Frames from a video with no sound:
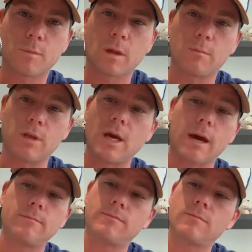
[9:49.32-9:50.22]
But
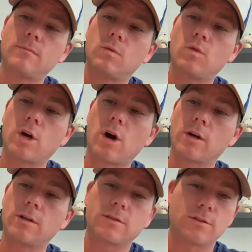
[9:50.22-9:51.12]
yeah,
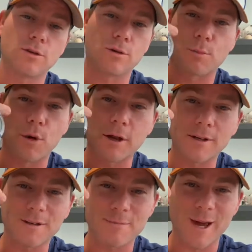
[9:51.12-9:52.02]
regardless, to your point,
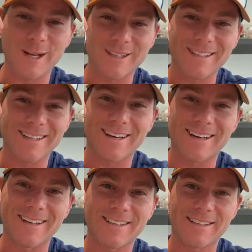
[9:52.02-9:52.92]
Amanda,
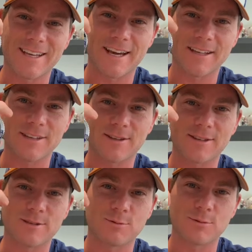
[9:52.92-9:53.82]

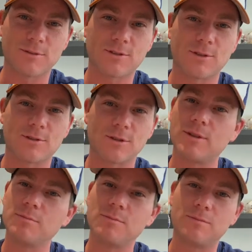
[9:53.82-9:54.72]
this will
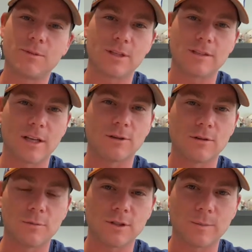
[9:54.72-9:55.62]
certainly continue
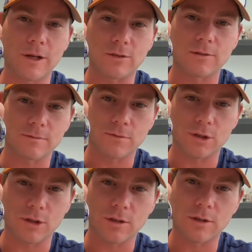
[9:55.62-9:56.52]
to be special for
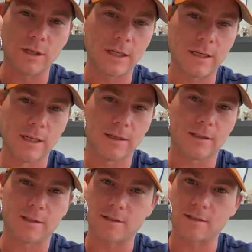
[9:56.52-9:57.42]
sure.
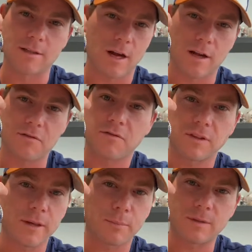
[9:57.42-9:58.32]
This is not a
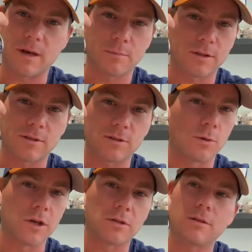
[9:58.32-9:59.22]
flip type of
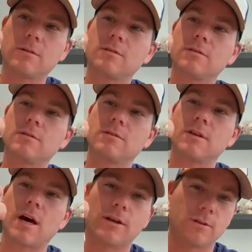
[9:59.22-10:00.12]
situation, because
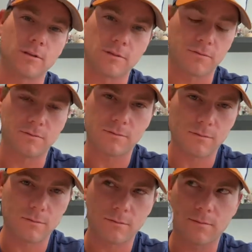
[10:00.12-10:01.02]
God knows if
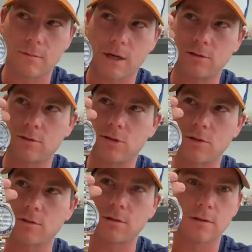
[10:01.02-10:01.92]
I
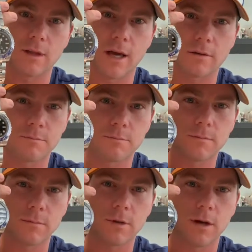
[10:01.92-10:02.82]
chose to do that
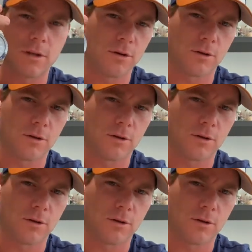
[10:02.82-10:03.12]
a year